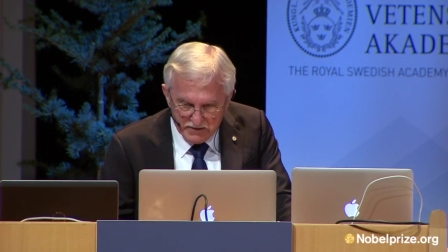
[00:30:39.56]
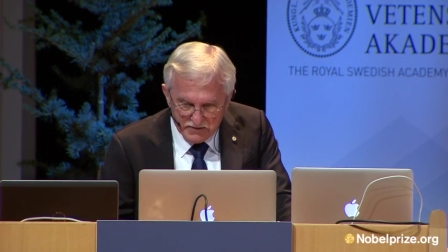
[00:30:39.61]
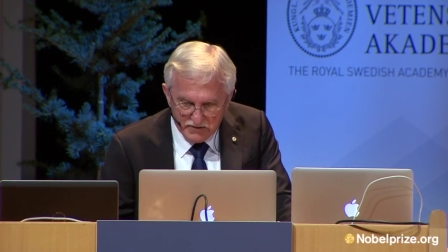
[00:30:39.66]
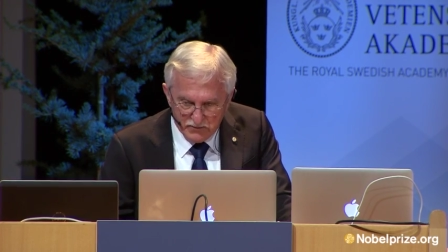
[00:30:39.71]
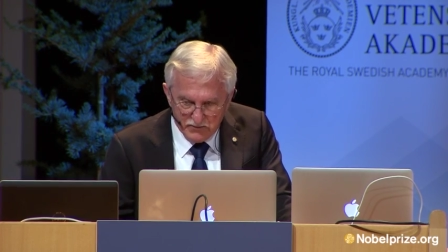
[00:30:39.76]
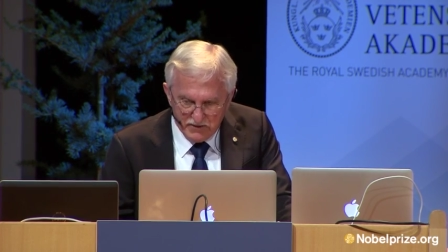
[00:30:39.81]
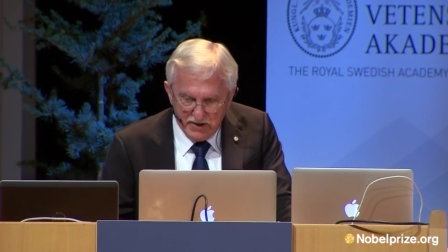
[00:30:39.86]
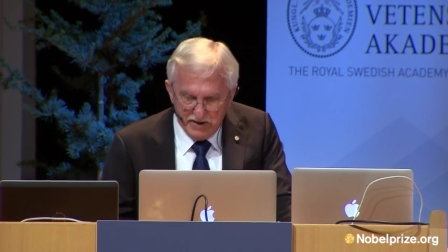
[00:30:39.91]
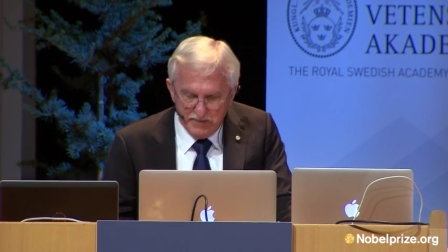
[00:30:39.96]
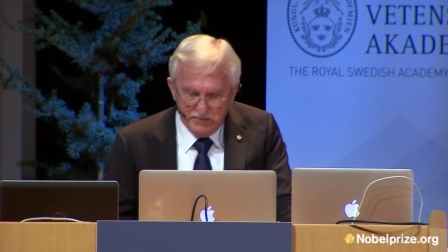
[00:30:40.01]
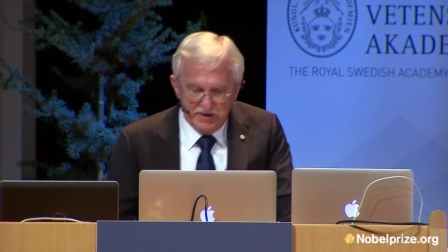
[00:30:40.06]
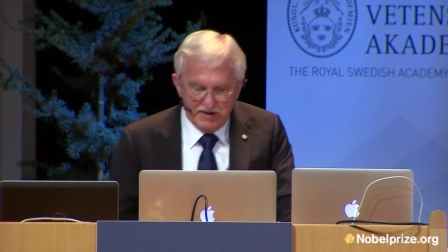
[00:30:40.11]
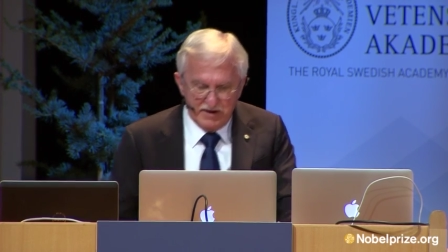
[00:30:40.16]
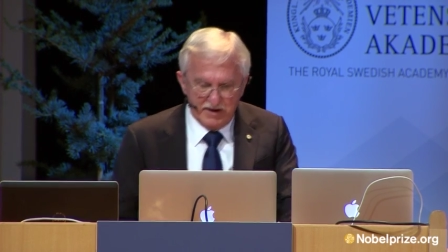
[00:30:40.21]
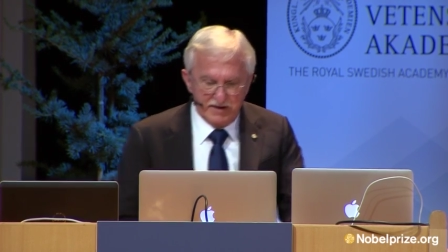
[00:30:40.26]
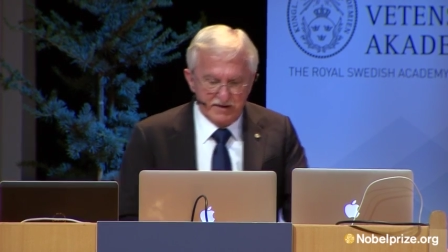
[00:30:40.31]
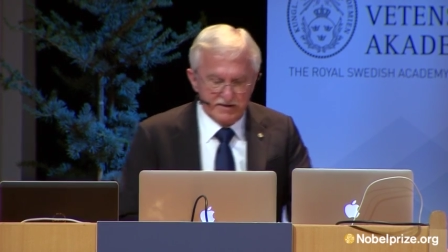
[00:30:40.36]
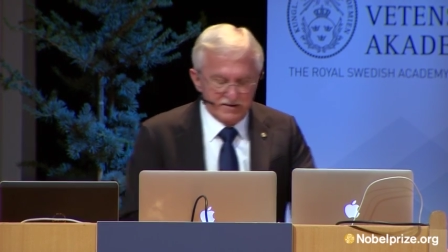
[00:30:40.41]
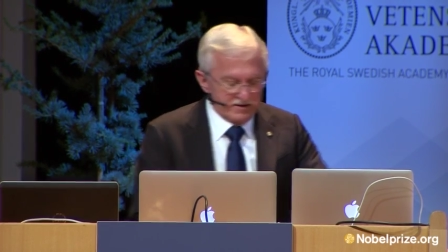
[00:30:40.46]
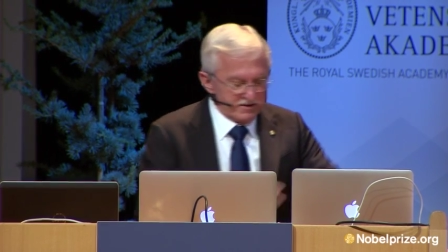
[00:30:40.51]
So when I
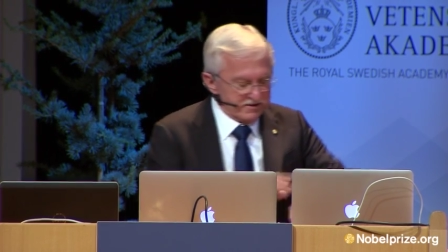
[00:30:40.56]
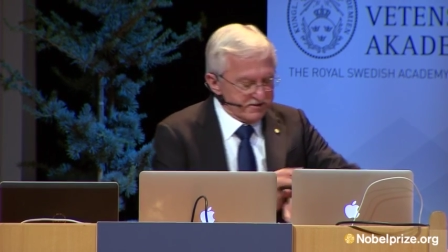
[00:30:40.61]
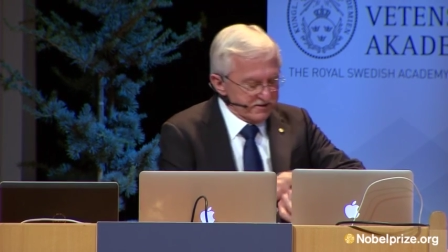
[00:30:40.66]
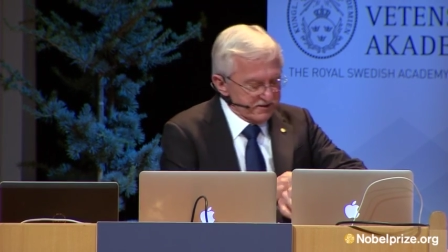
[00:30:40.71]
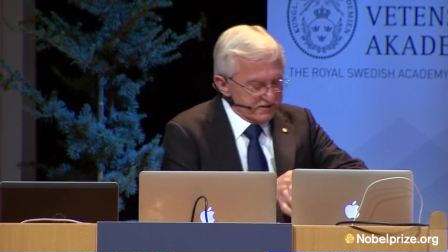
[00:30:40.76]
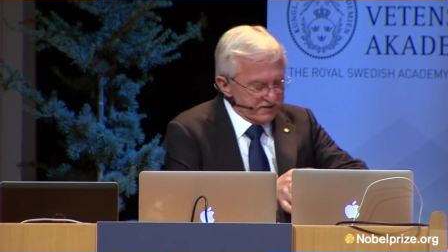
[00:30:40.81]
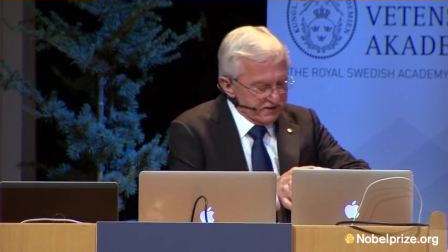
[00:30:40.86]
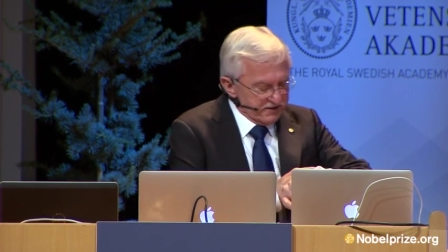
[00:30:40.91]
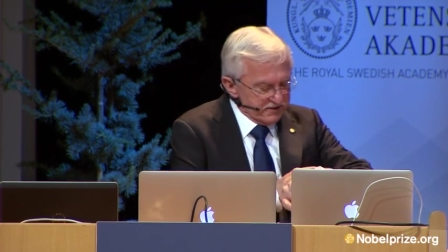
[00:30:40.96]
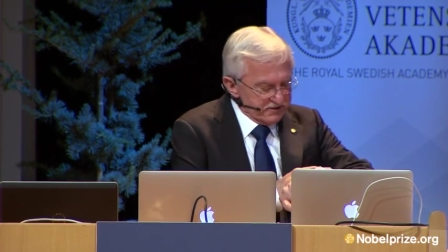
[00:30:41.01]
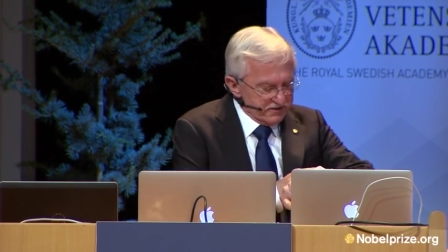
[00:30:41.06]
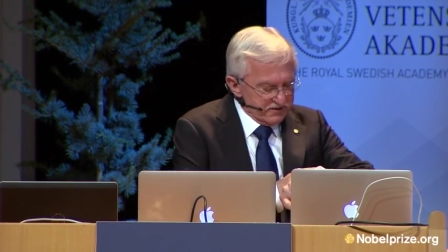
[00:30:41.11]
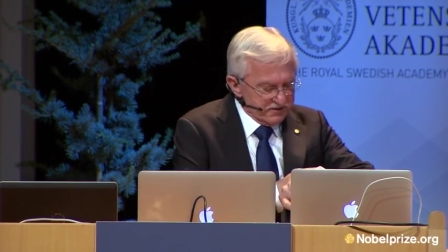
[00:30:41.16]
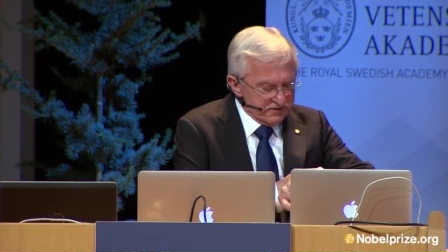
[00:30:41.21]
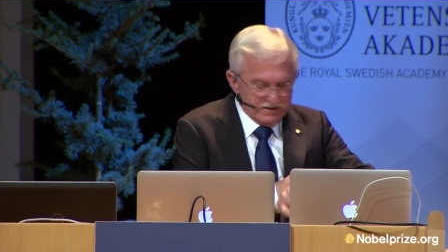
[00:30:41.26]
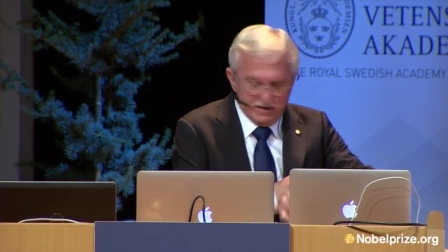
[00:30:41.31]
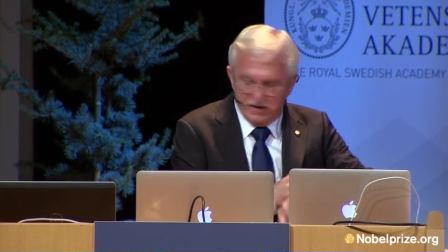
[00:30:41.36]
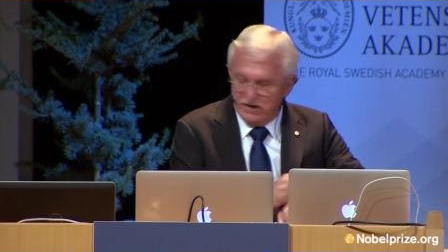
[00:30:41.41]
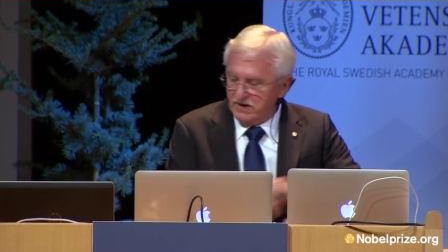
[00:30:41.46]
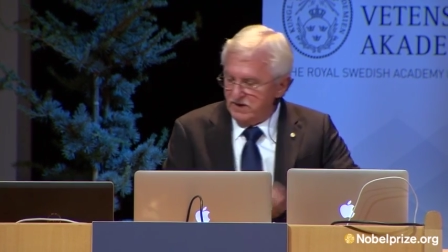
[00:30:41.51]
began this
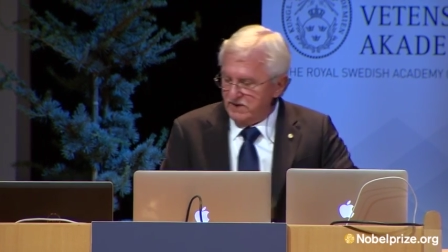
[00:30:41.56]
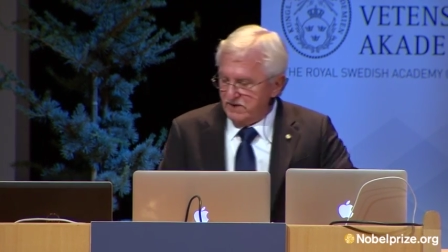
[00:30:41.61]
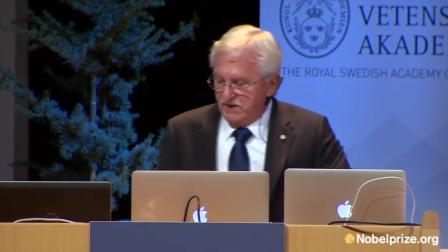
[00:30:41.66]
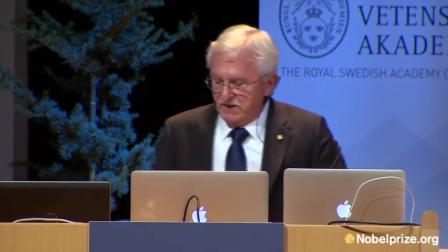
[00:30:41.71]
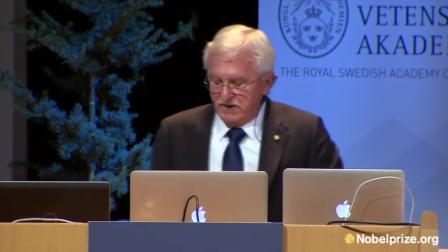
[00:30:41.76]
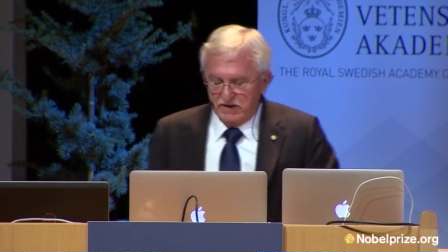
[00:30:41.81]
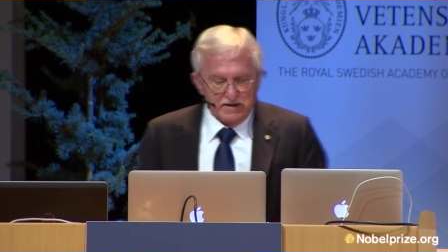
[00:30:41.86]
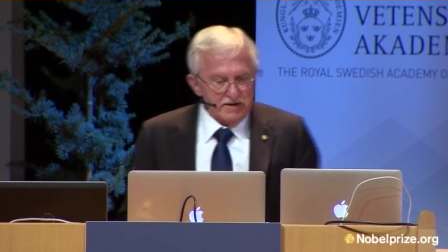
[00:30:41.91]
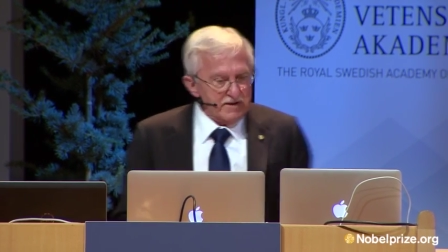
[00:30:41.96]
discussion of